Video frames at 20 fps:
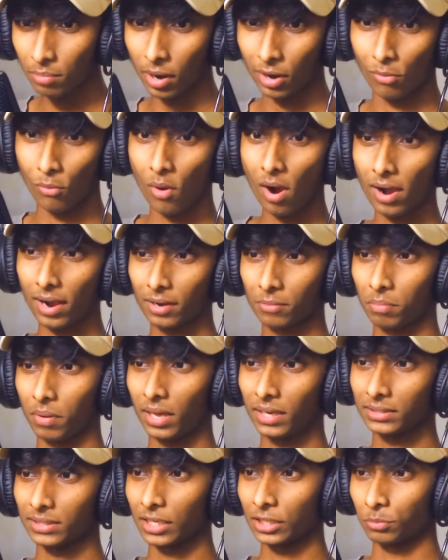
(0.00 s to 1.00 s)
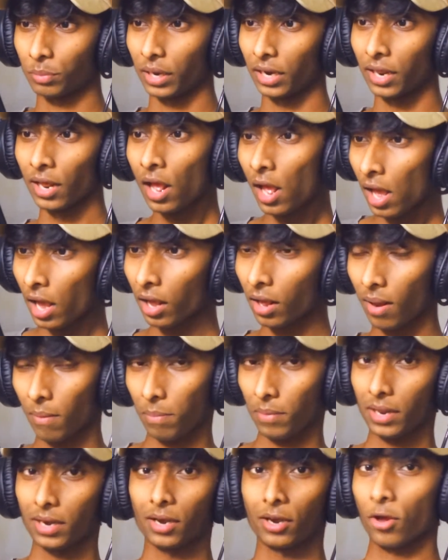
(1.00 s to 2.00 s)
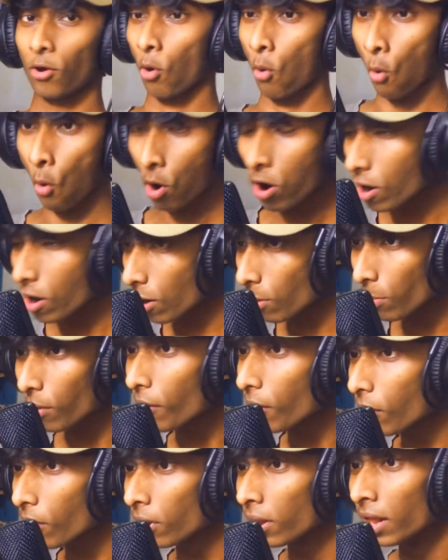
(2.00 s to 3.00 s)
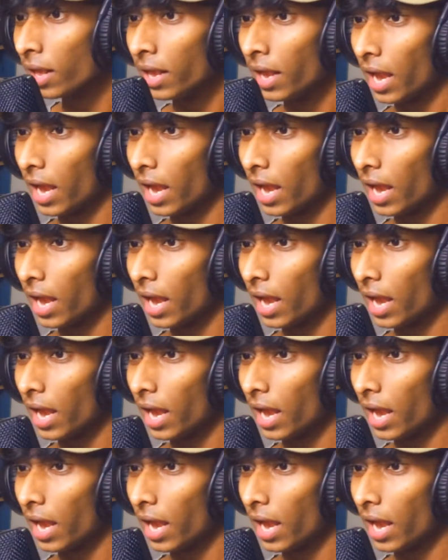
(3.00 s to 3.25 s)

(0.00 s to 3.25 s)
My workplace has been completely horrible.